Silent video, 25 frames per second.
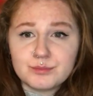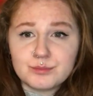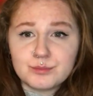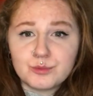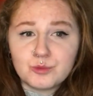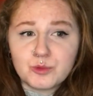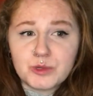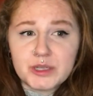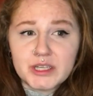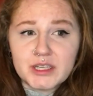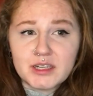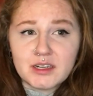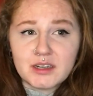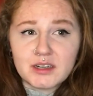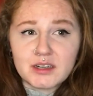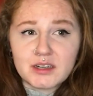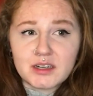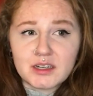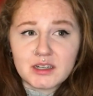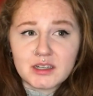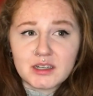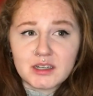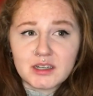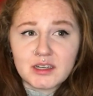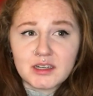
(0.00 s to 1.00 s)
We
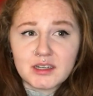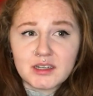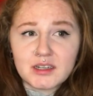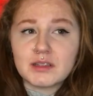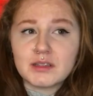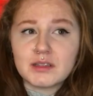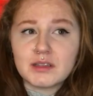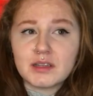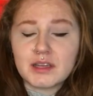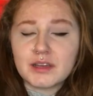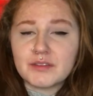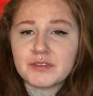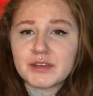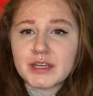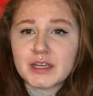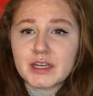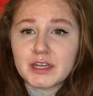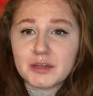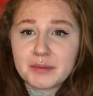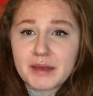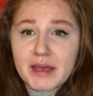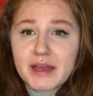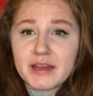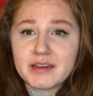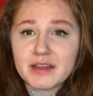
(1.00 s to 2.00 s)
are living in a
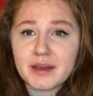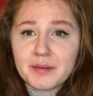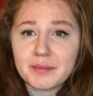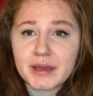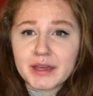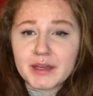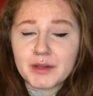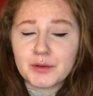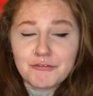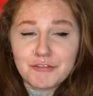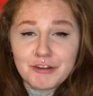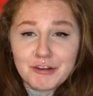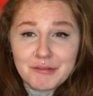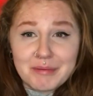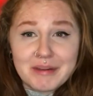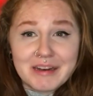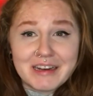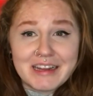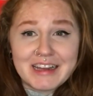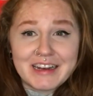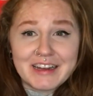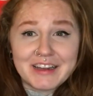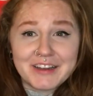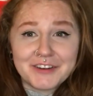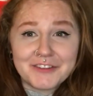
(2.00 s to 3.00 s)
pandemic. We've been
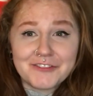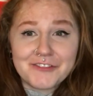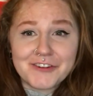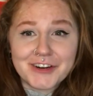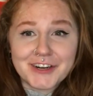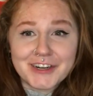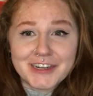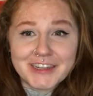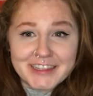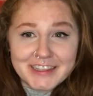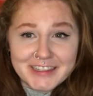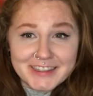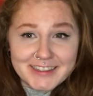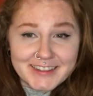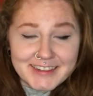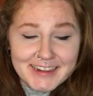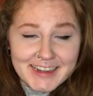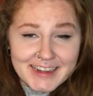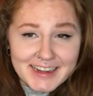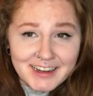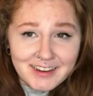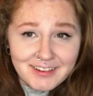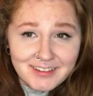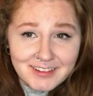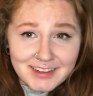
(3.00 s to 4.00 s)
in it for a year
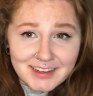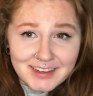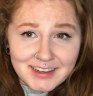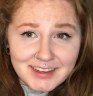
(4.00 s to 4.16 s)
now.